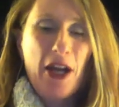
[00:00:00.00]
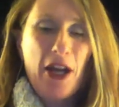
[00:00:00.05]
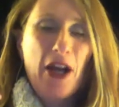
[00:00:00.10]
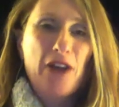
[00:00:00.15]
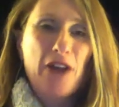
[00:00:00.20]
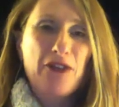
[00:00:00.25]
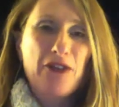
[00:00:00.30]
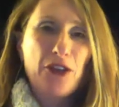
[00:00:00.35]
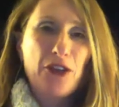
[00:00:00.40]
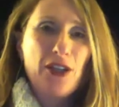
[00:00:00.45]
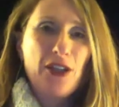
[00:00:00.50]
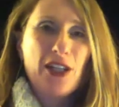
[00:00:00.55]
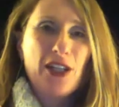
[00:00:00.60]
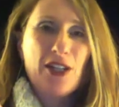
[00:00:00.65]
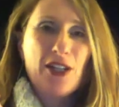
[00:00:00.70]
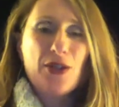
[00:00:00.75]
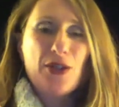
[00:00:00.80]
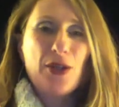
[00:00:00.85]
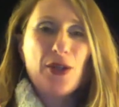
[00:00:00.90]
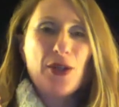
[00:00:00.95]
A few
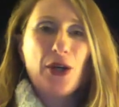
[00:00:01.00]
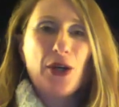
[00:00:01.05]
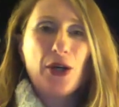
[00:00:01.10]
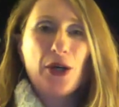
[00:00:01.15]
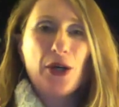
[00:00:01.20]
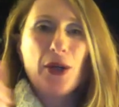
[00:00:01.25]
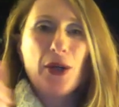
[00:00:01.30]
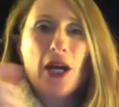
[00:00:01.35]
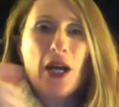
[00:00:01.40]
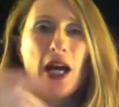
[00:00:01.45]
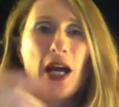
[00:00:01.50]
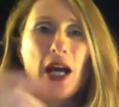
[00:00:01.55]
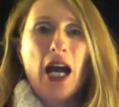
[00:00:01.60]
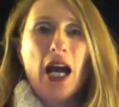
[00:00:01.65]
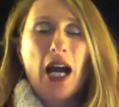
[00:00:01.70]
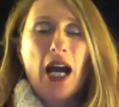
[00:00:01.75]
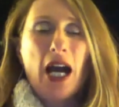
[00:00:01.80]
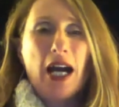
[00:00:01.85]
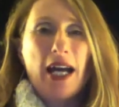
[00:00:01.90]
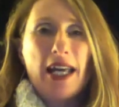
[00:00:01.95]
years ago,
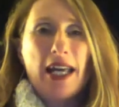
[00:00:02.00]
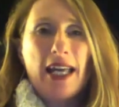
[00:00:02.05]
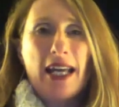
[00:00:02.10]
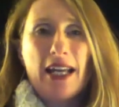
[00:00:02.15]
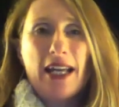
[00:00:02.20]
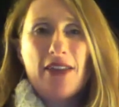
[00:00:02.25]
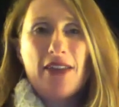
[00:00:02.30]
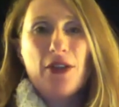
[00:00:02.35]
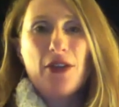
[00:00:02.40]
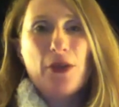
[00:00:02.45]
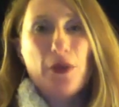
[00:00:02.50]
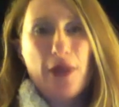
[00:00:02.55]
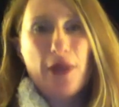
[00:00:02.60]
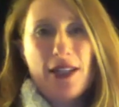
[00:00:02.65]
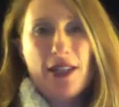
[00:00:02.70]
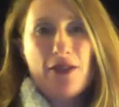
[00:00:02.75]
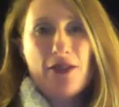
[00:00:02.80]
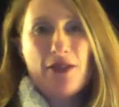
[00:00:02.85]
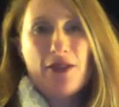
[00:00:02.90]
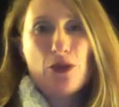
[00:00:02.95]
I had the
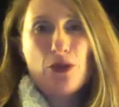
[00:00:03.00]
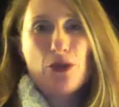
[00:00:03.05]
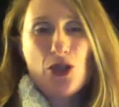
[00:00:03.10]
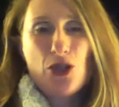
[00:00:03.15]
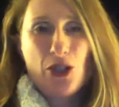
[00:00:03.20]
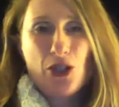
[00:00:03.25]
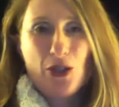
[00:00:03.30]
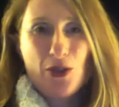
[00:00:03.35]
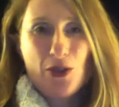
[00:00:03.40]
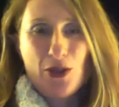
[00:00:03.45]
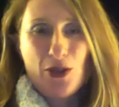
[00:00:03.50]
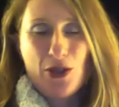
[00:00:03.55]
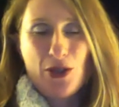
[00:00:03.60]
great fortune